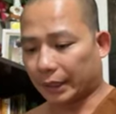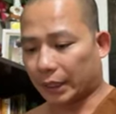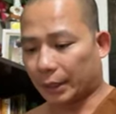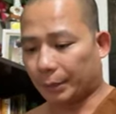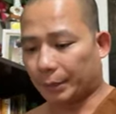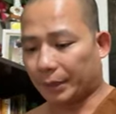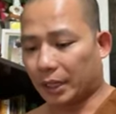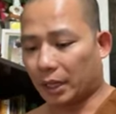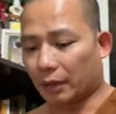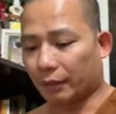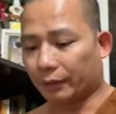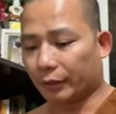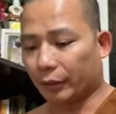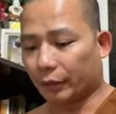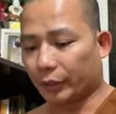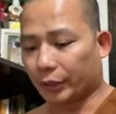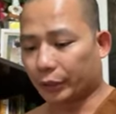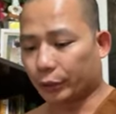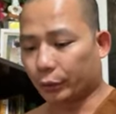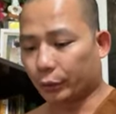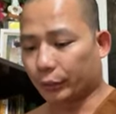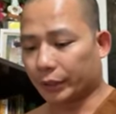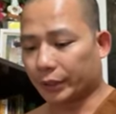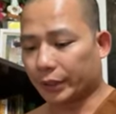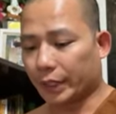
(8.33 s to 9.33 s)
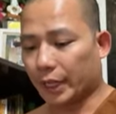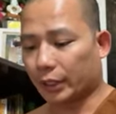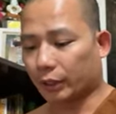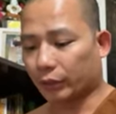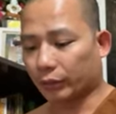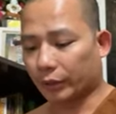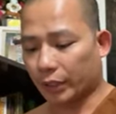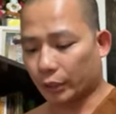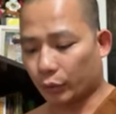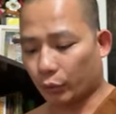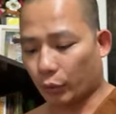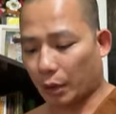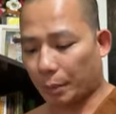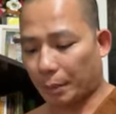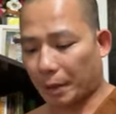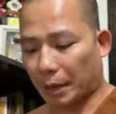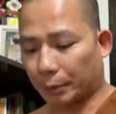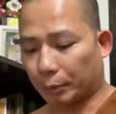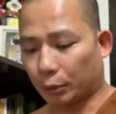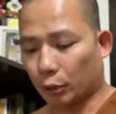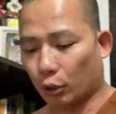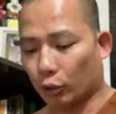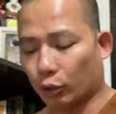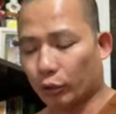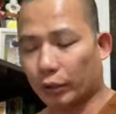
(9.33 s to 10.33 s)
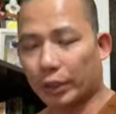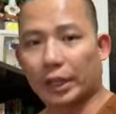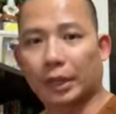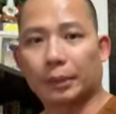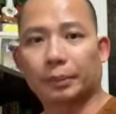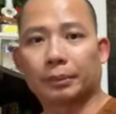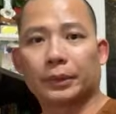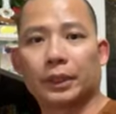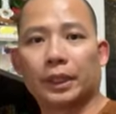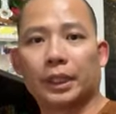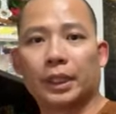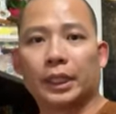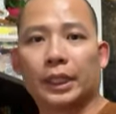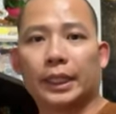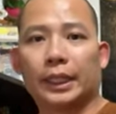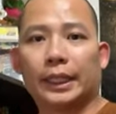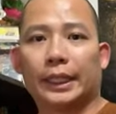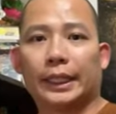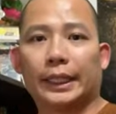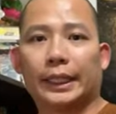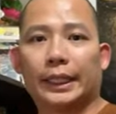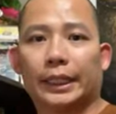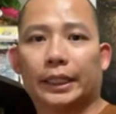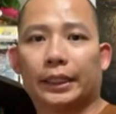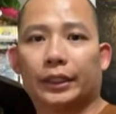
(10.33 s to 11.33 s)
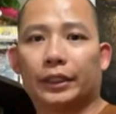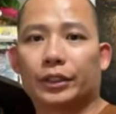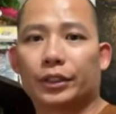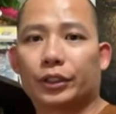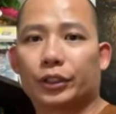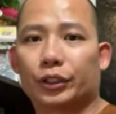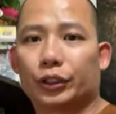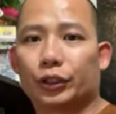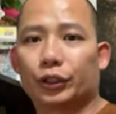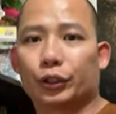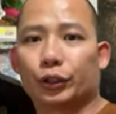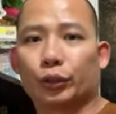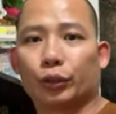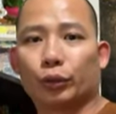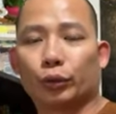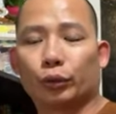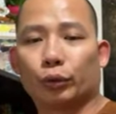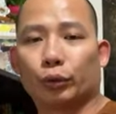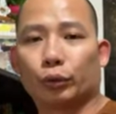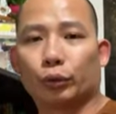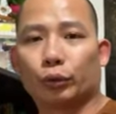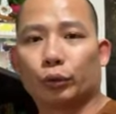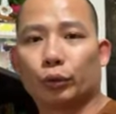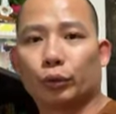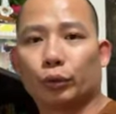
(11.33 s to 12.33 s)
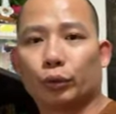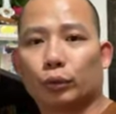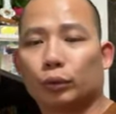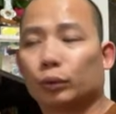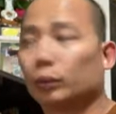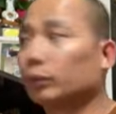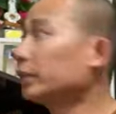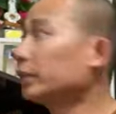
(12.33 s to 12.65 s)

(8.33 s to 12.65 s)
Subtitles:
they become very suicidal. That's why my program is to